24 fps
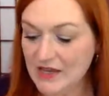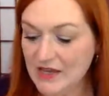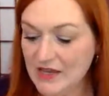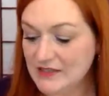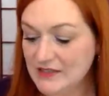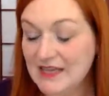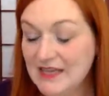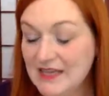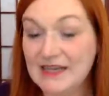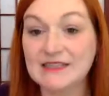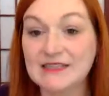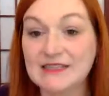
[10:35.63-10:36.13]

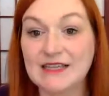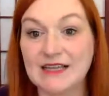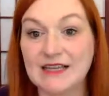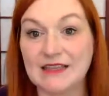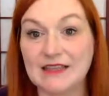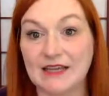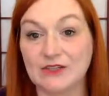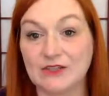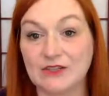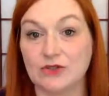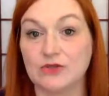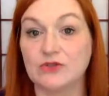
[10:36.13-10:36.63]
is that it's
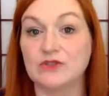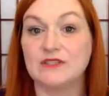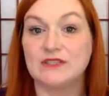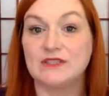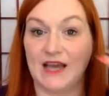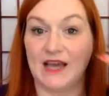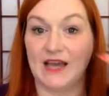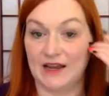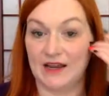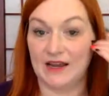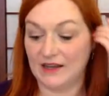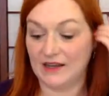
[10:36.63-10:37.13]

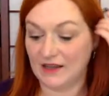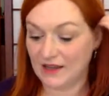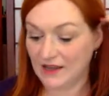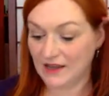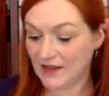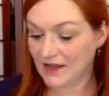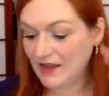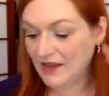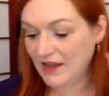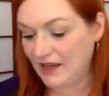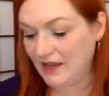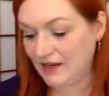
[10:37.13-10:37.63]
electrostatic.
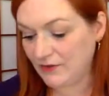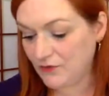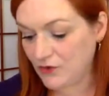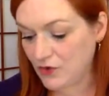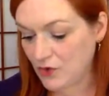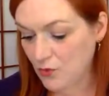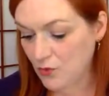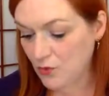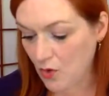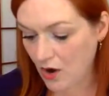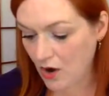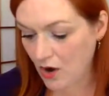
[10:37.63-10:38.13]
And if
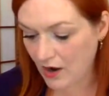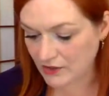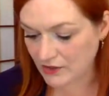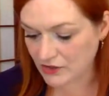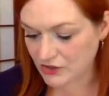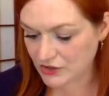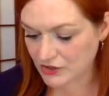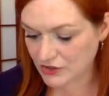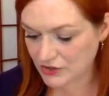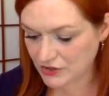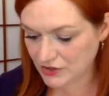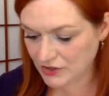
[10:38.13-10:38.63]
you
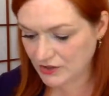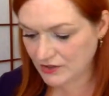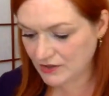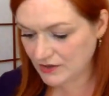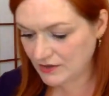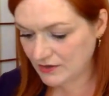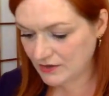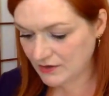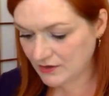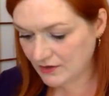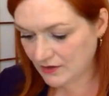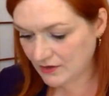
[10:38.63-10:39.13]
watched
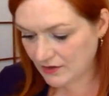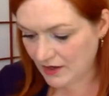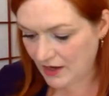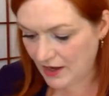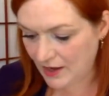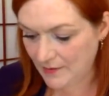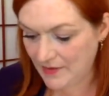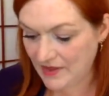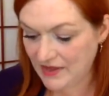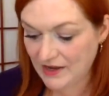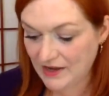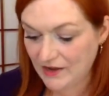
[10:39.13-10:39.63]

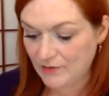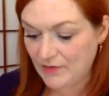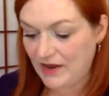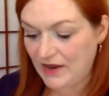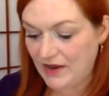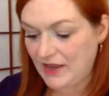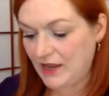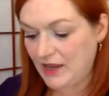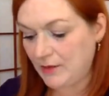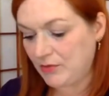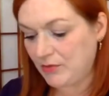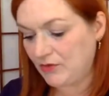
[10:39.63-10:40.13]
Um, any of my
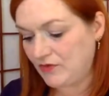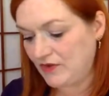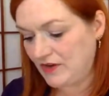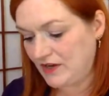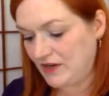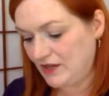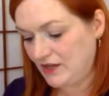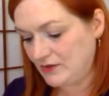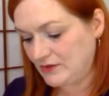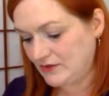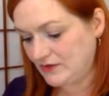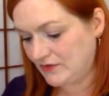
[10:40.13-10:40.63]
amber
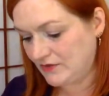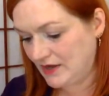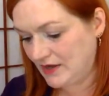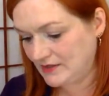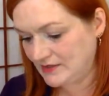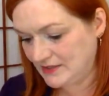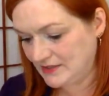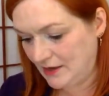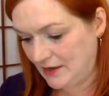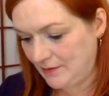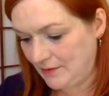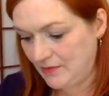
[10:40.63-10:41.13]
videos, I've got
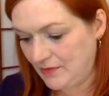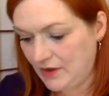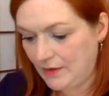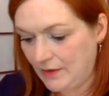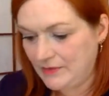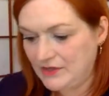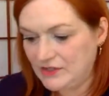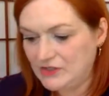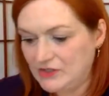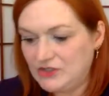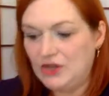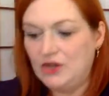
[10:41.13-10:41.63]
some. I'm
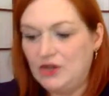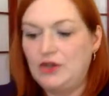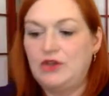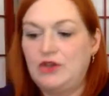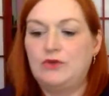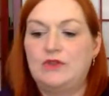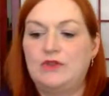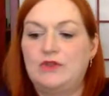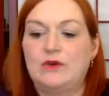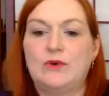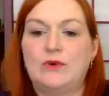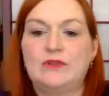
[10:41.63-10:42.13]
going to show you
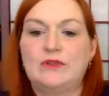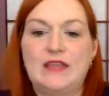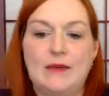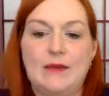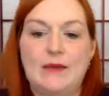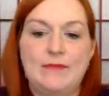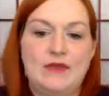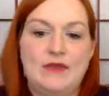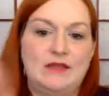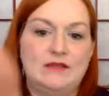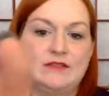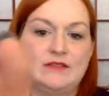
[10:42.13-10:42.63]
that what that
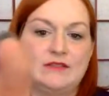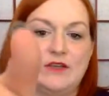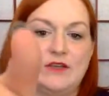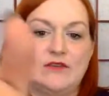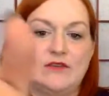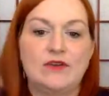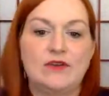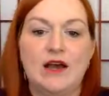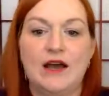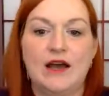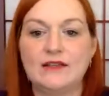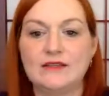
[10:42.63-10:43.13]
means. So
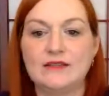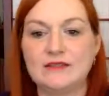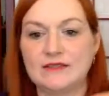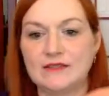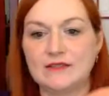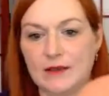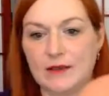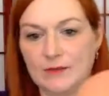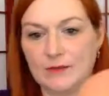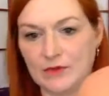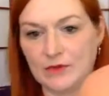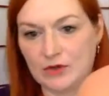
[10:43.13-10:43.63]
I've got
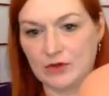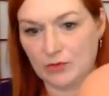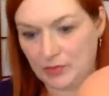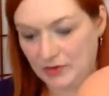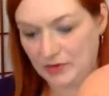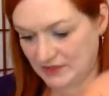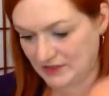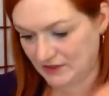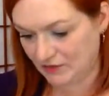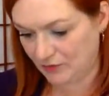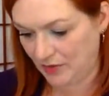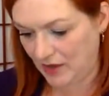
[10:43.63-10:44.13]
some little
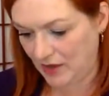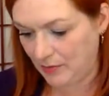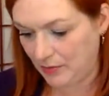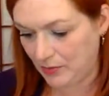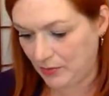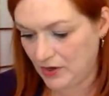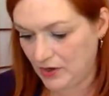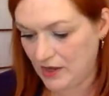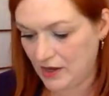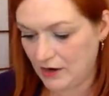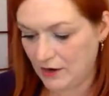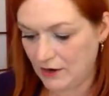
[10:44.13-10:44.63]
bits of paper
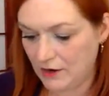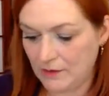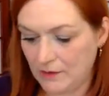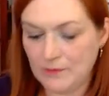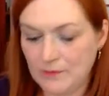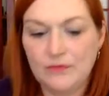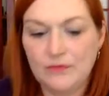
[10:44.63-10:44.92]
here,